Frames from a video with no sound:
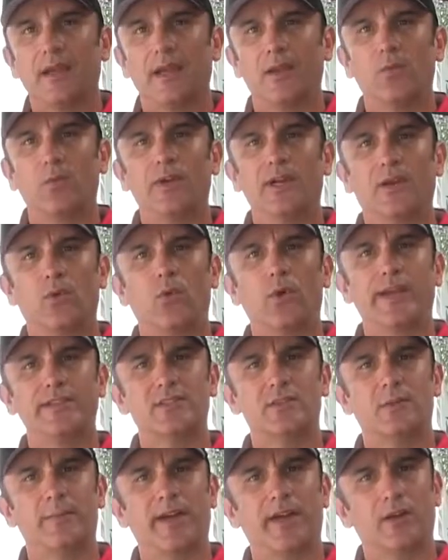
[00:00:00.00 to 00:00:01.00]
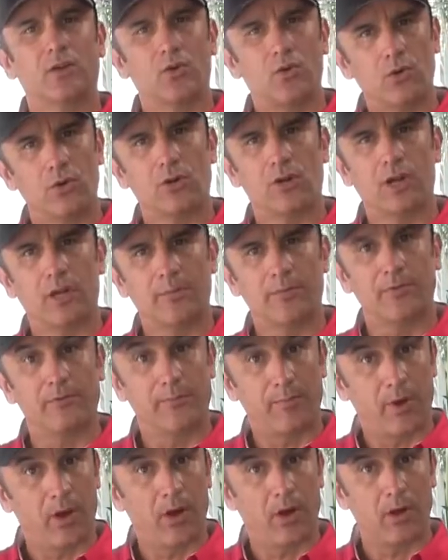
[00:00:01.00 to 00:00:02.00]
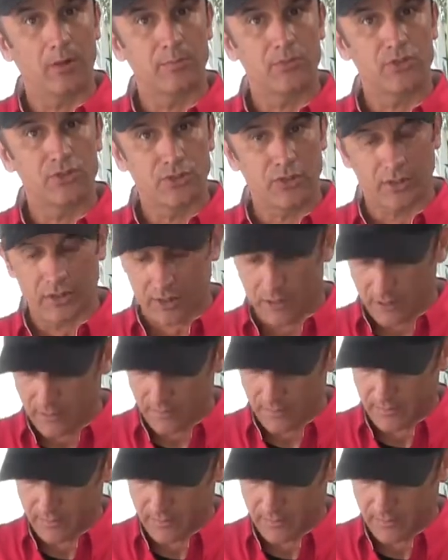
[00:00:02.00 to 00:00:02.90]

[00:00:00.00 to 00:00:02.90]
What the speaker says: And what equates to about a 1/4 cup of palm sugar.